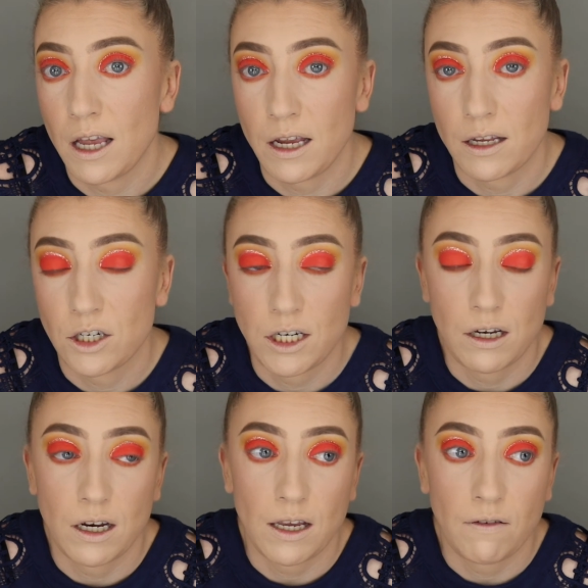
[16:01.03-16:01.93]
think she
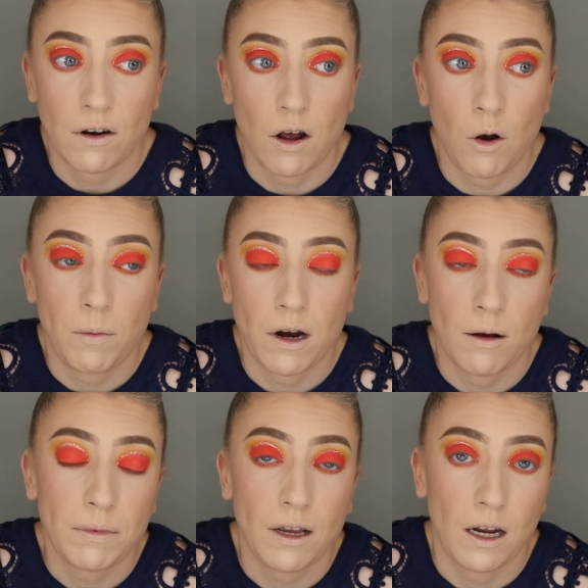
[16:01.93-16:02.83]
could even open
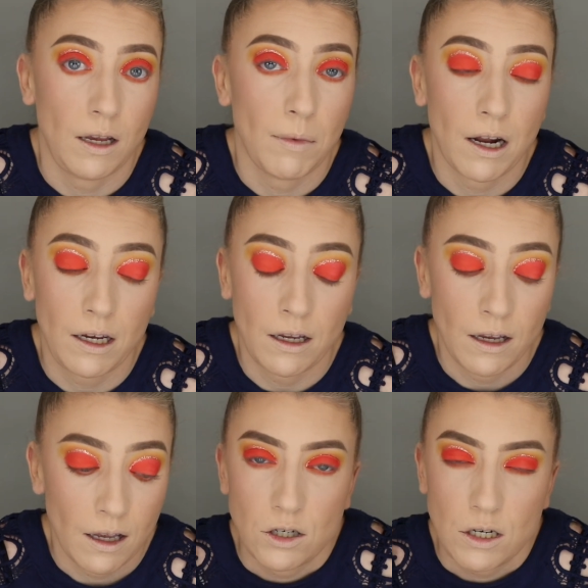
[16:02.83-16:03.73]
up to anybody.
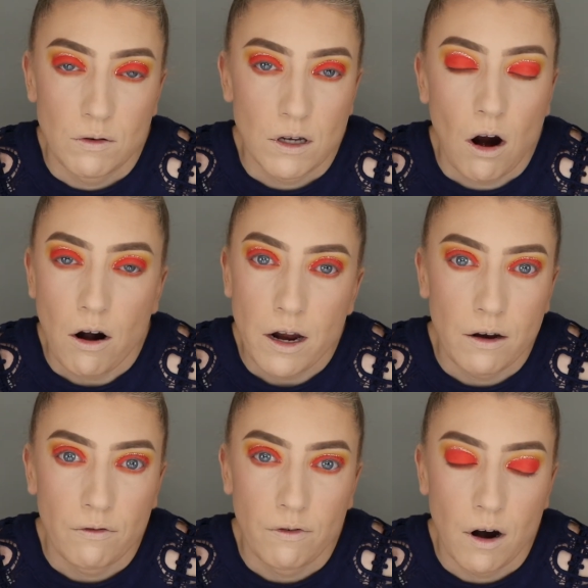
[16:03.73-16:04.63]
She was
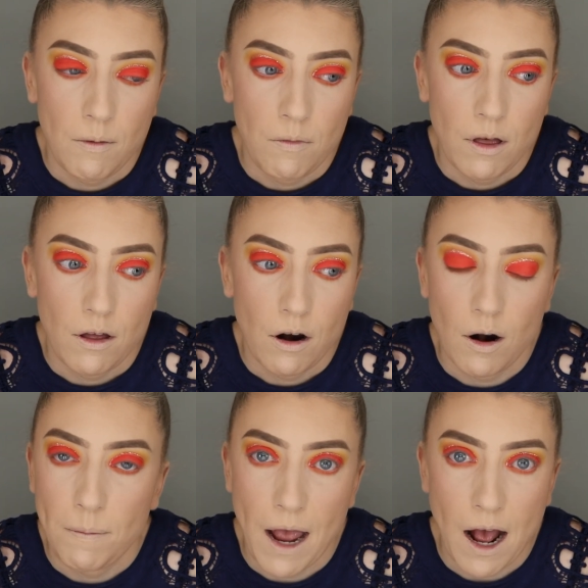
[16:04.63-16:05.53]
hardened from
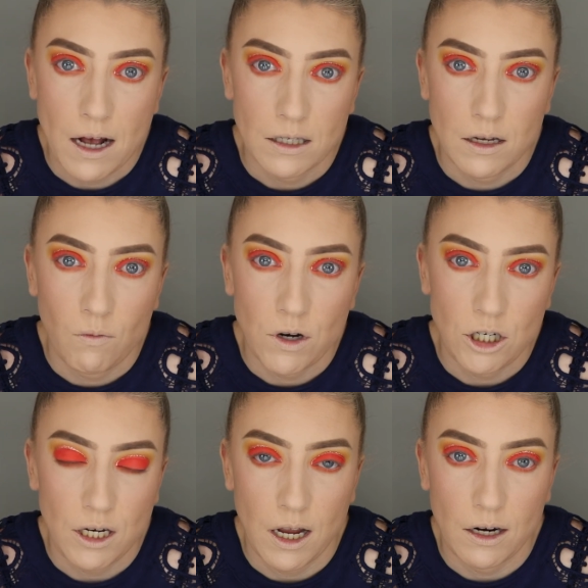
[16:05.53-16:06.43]
her past and what
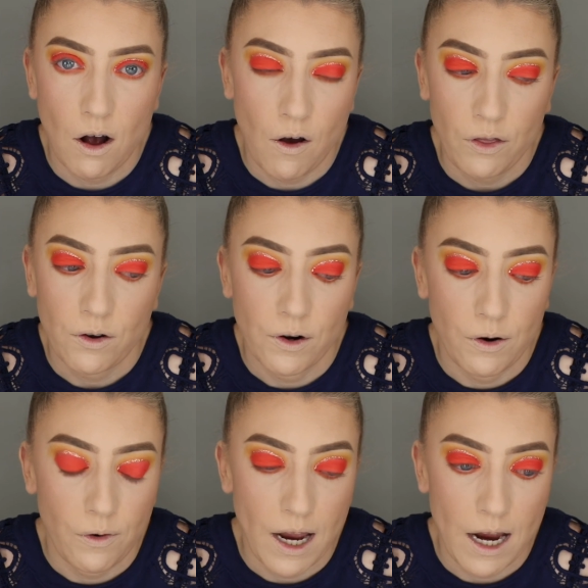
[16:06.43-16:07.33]
she had gone
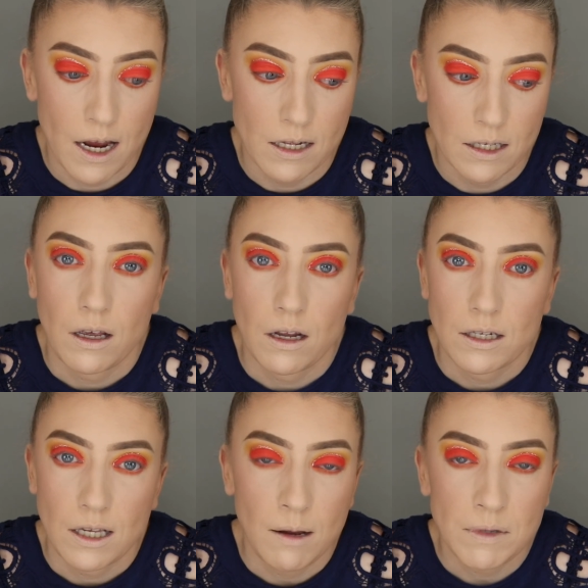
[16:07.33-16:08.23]
through, and
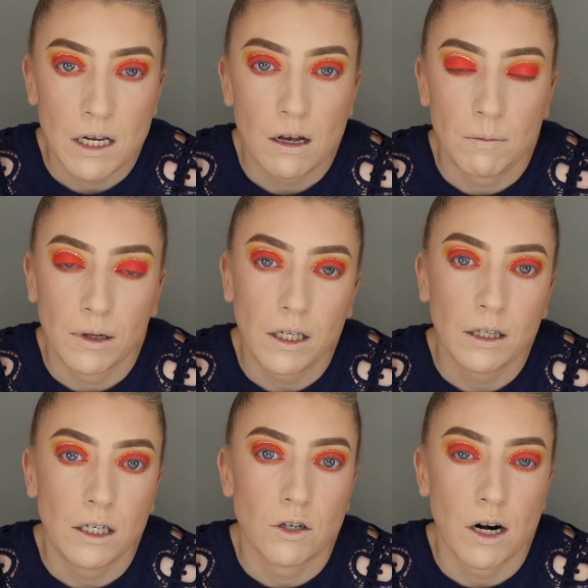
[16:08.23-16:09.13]
Samson
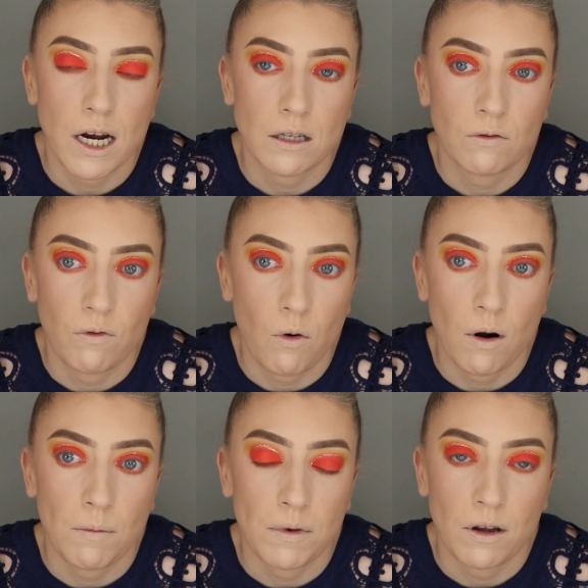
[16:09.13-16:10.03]
completely
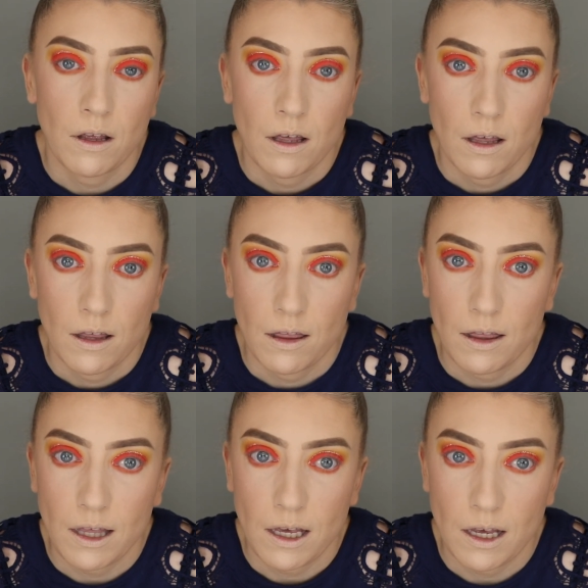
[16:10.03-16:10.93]
transformed
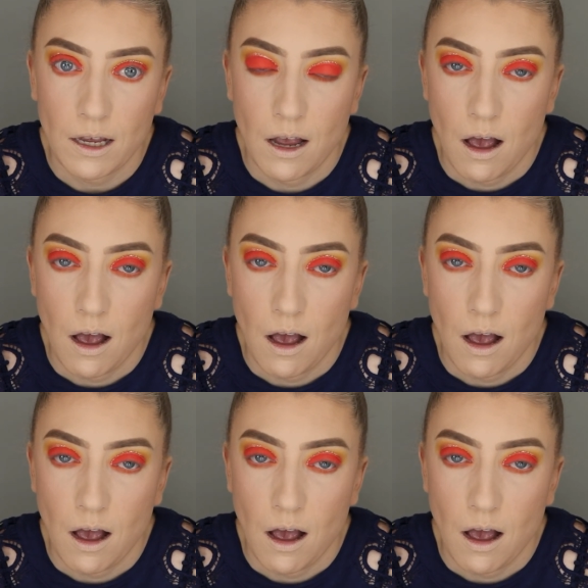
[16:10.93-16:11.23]
the